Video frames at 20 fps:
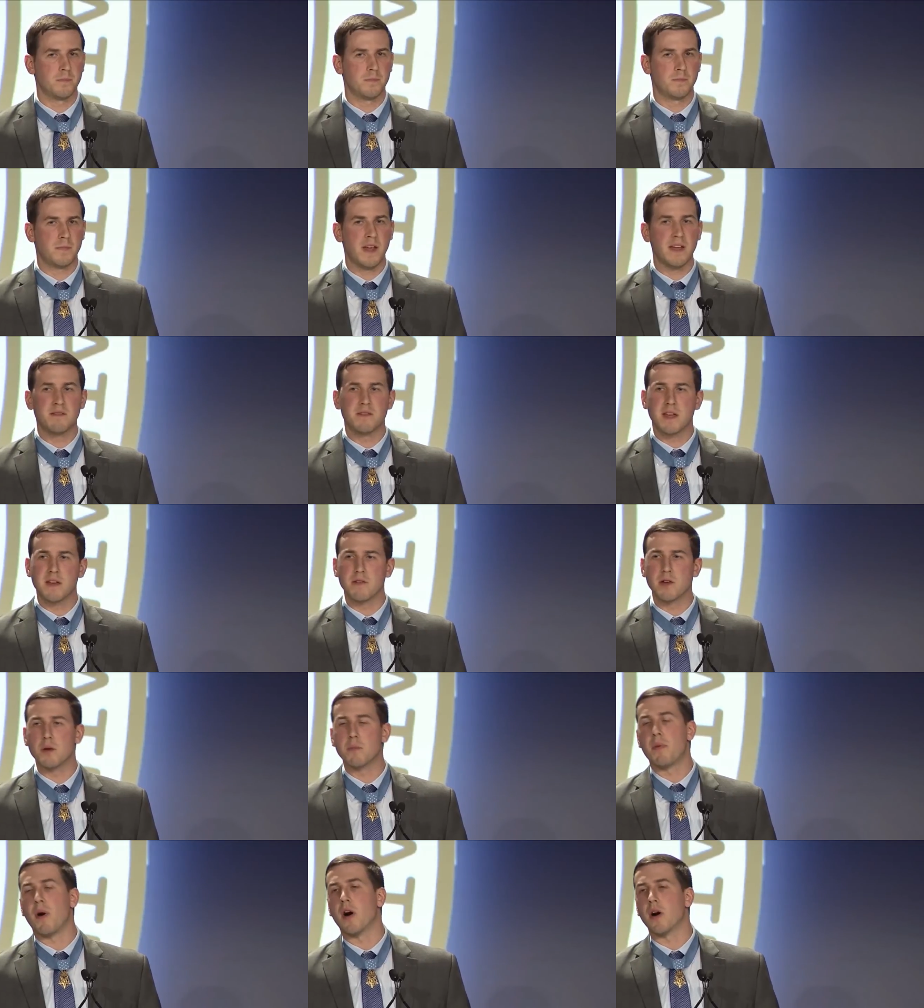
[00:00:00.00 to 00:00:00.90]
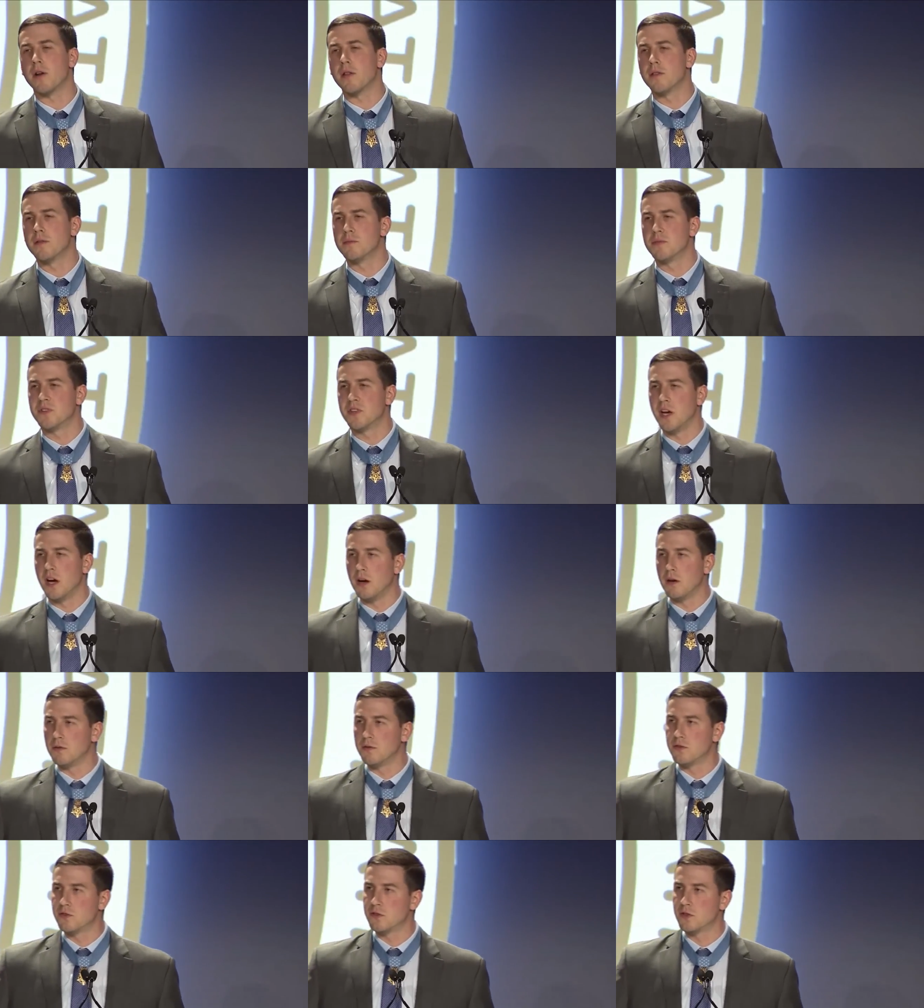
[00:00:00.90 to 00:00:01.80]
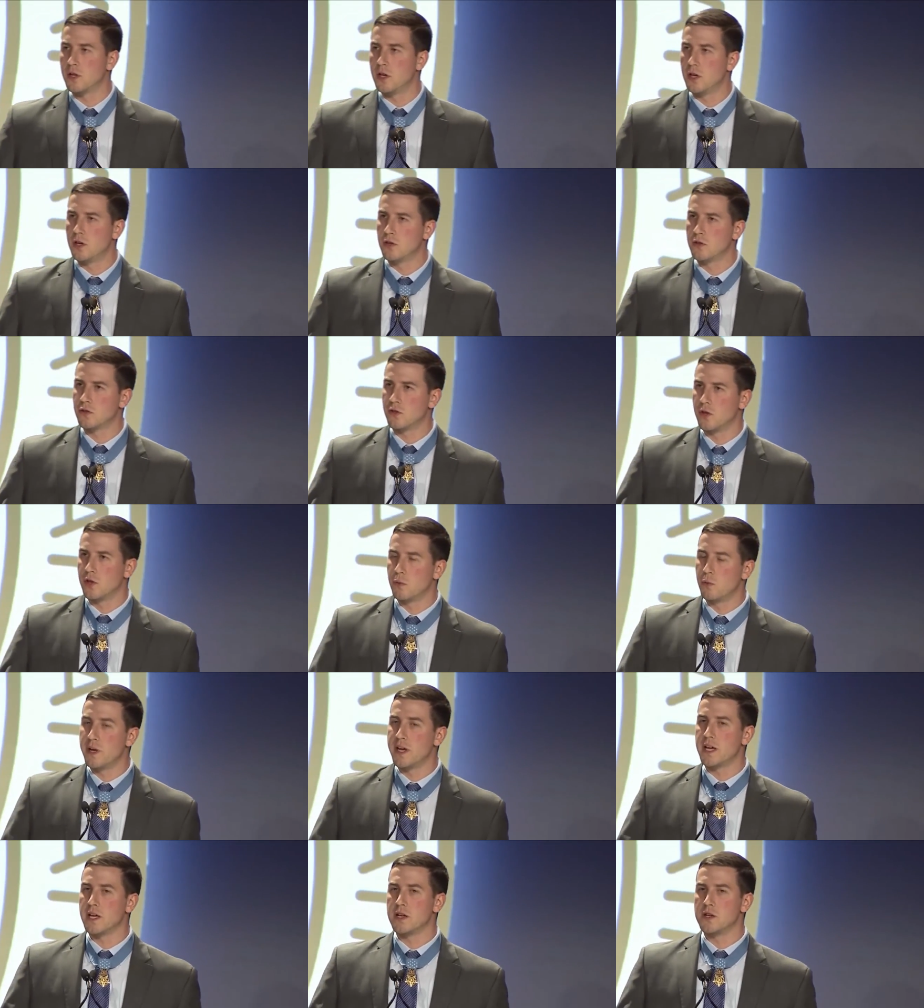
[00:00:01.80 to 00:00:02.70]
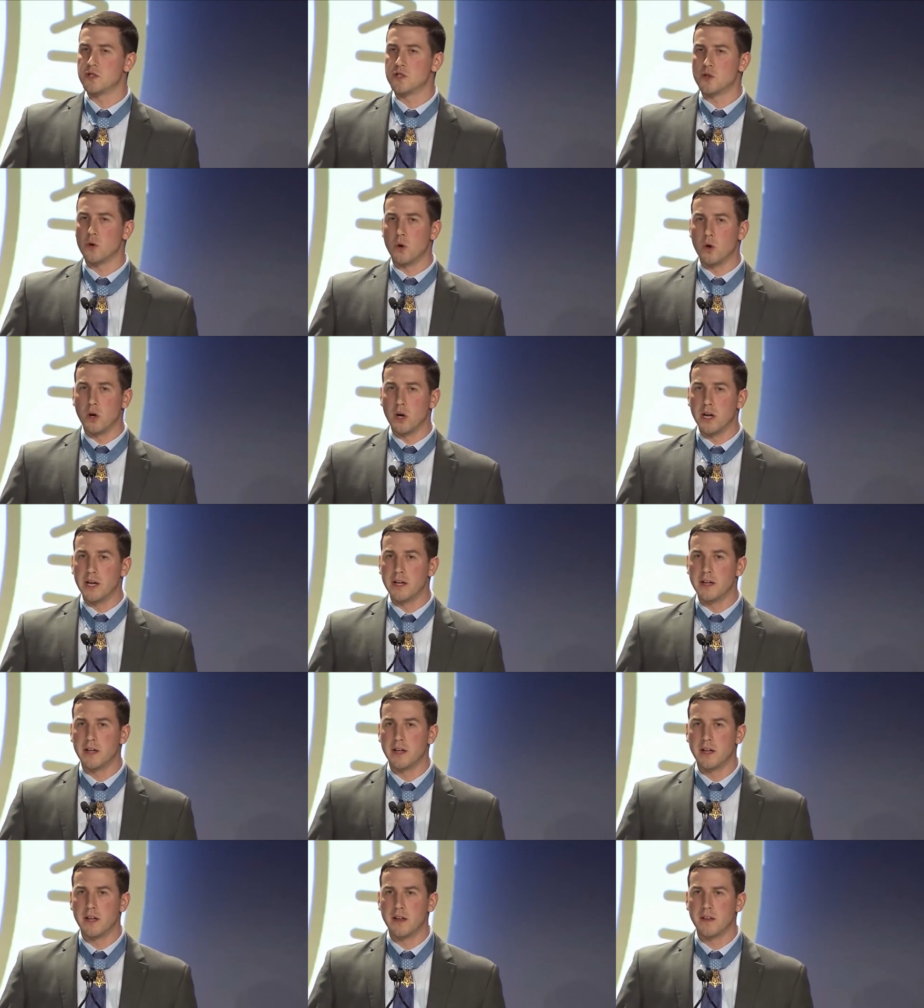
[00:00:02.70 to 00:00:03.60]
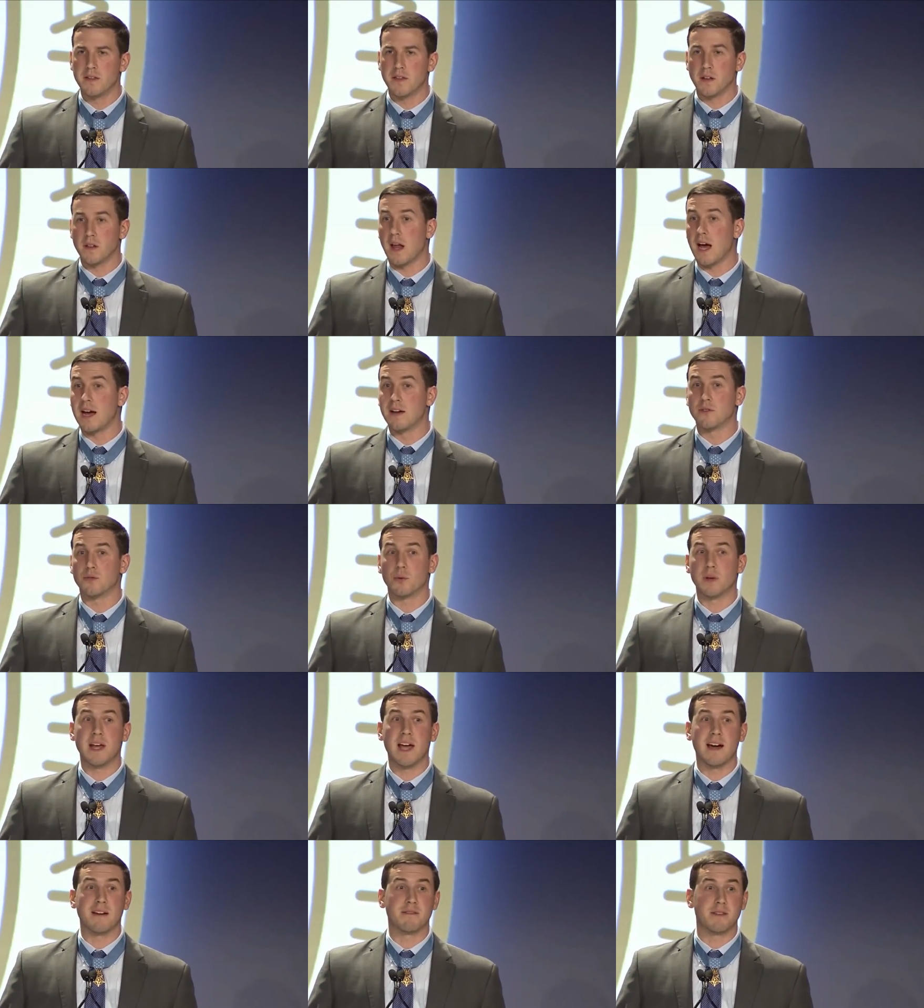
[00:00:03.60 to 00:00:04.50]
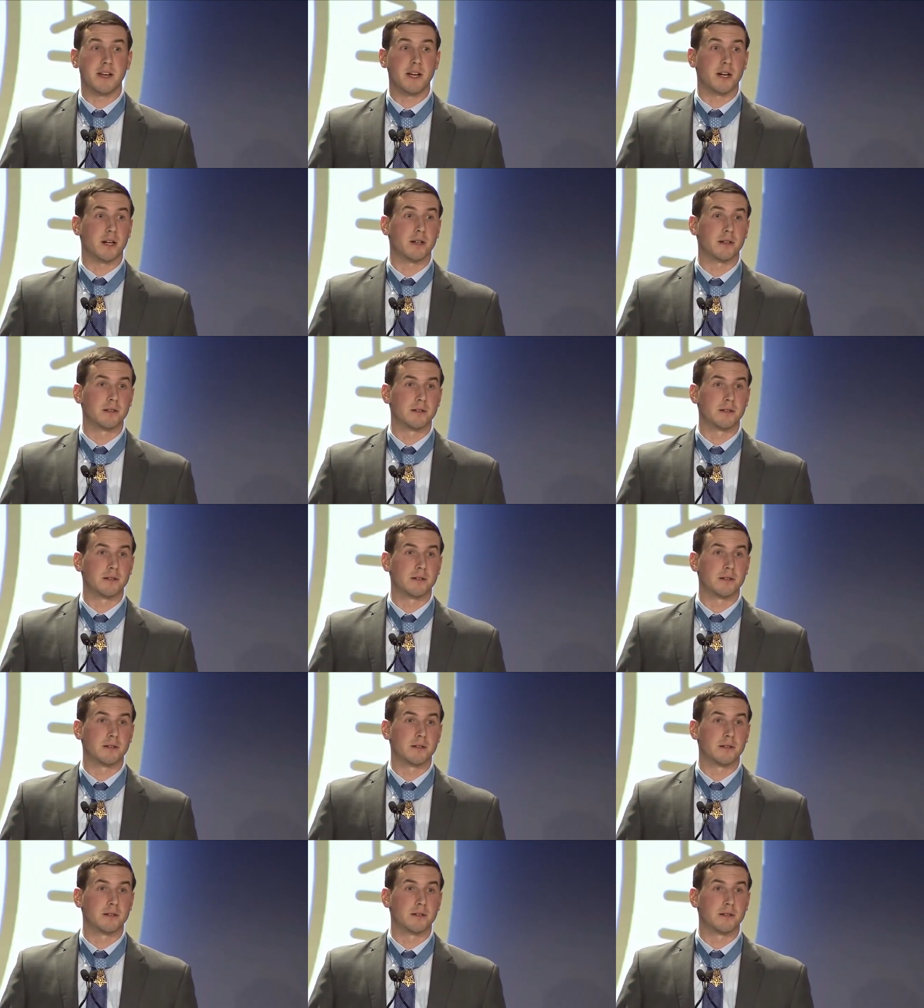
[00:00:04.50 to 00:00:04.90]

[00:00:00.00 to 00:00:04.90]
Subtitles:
They've given a part of themselves so that we can enjoy the lives we have here.